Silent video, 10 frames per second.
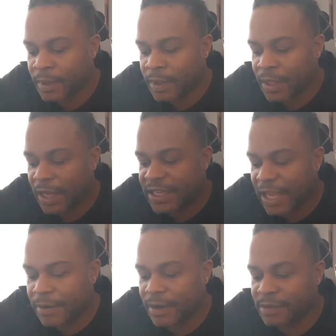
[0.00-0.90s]

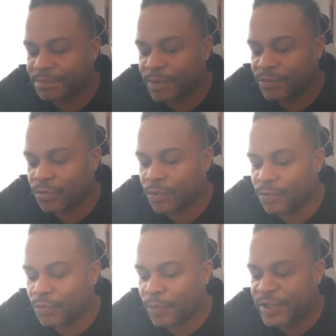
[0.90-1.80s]
Again,
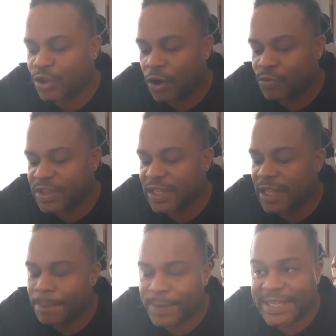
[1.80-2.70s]
when we talk with the
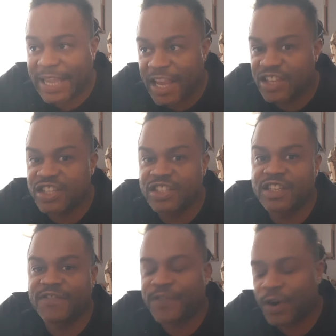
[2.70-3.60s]
implications, the
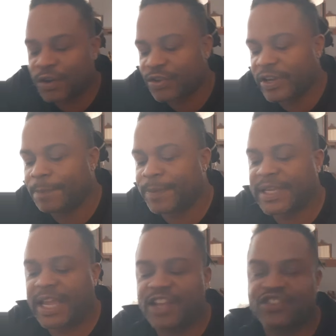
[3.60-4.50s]
further
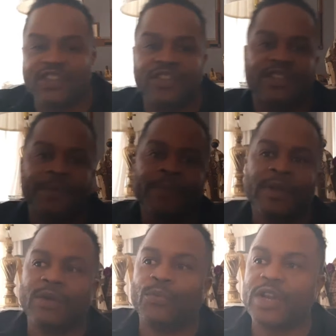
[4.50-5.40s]
implications,
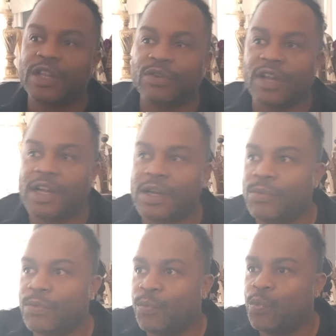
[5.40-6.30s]
one of the
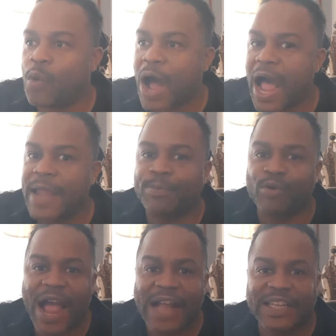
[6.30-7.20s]
why
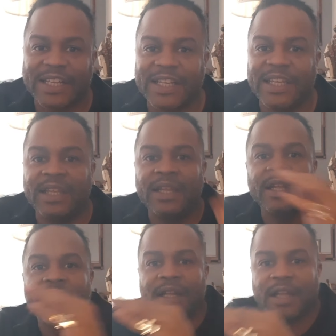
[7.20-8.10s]
practically
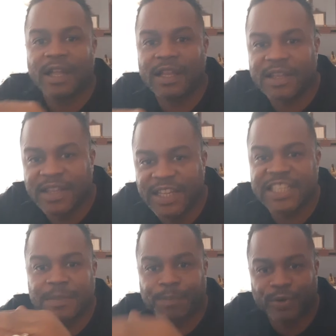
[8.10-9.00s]

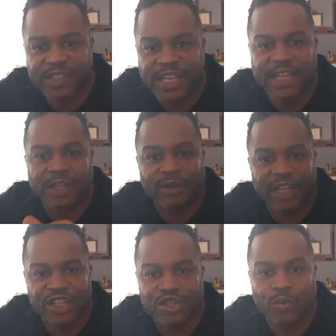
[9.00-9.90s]
this particular
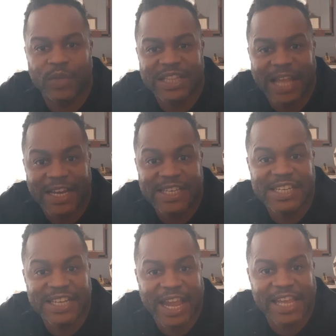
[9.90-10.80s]
issue with
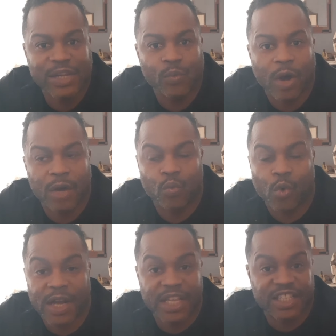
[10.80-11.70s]
1981,
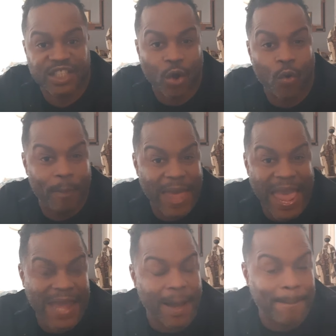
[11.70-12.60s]
what is so
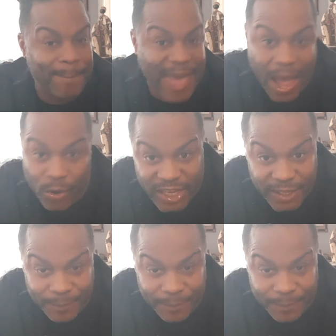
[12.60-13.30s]
bad about it?